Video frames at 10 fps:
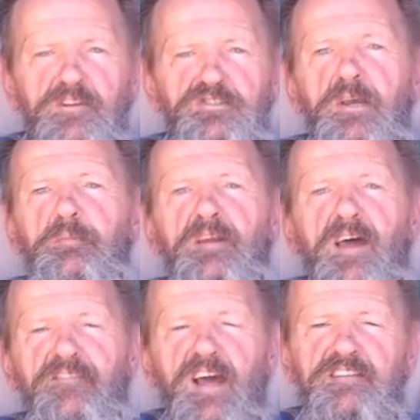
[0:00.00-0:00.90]
Jeep, and
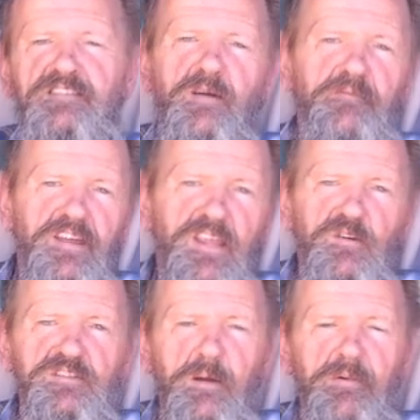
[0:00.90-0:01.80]
I've got some
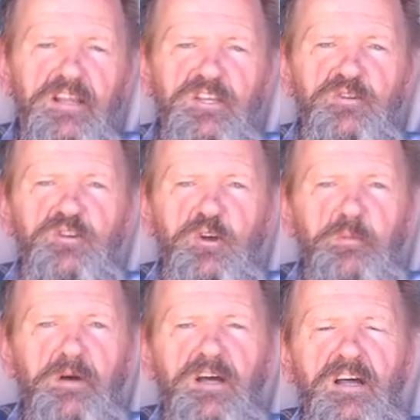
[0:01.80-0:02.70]
videos up on YouTube
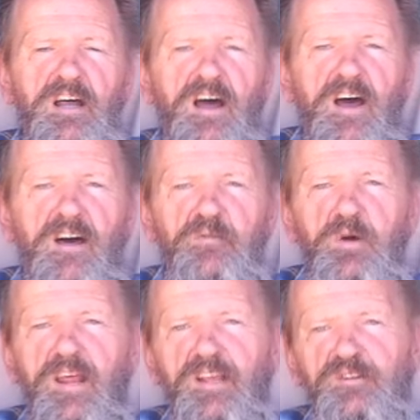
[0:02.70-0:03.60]
of
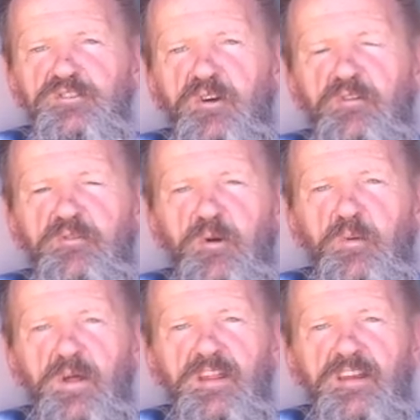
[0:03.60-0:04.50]
when I used to go
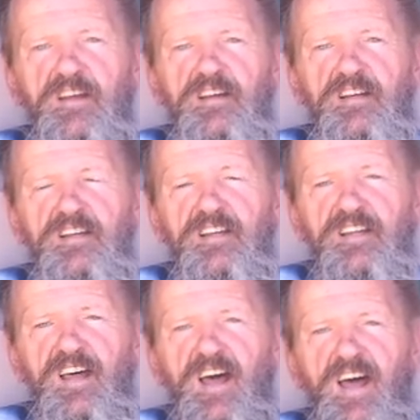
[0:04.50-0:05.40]
4-wheeling.
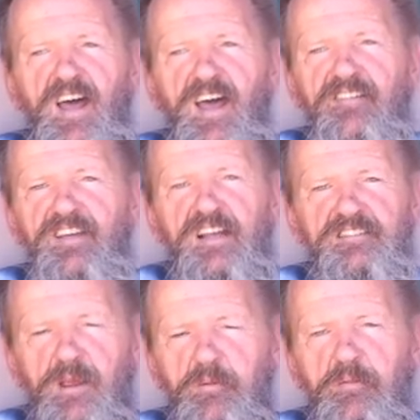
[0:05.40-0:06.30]
I've got
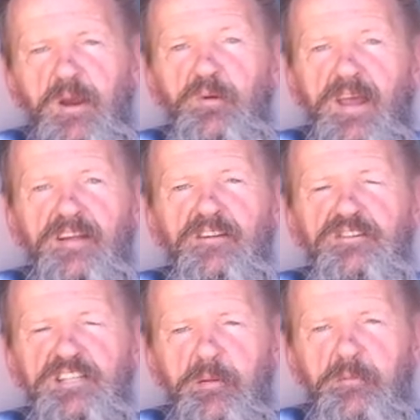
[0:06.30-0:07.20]
some in my Wrangler,
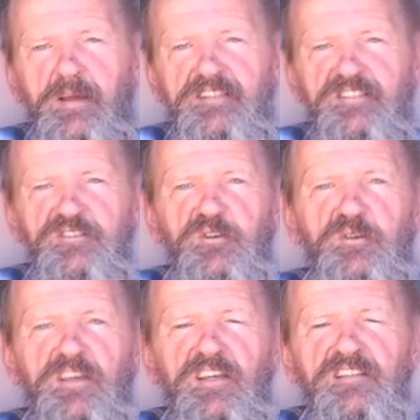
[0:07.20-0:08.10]
some in my
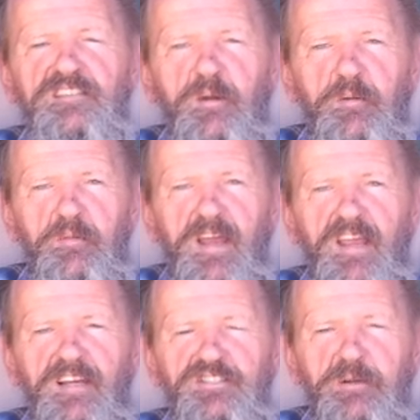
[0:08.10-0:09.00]
Suzuki, and some in
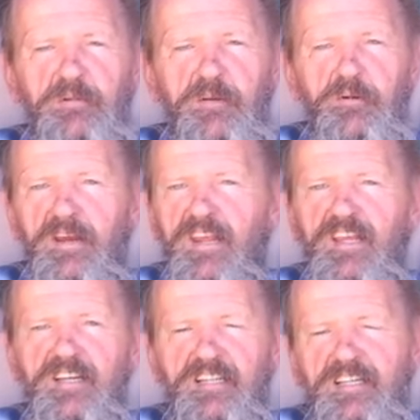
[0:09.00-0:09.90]
my Jeep Liberty.
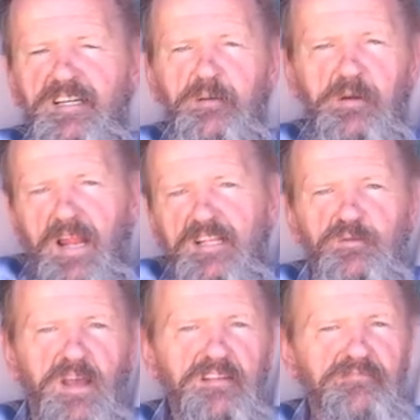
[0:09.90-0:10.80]
That's
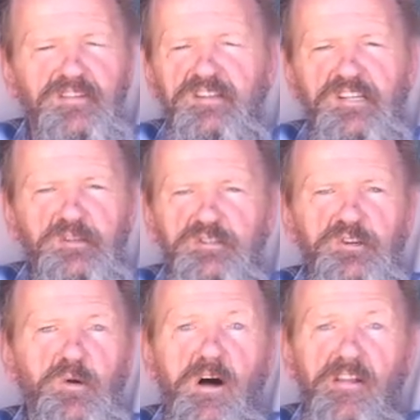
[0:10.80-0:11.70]
what I used to
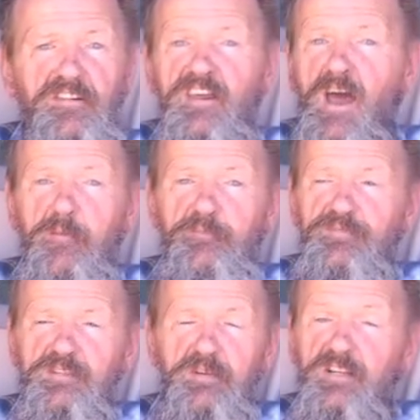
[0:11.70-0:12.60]
do all the time.
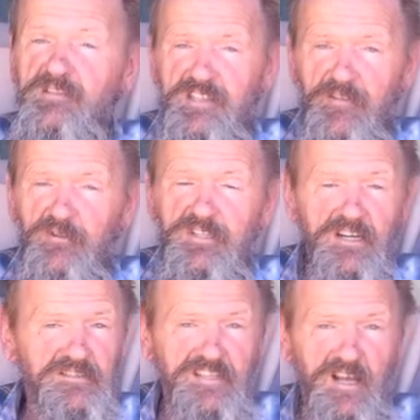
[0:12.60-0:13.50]
It's been several
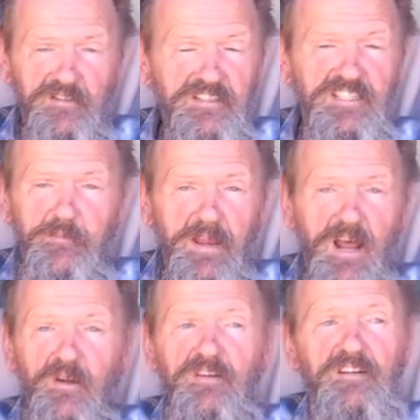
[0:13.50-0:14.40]
years now since I've been out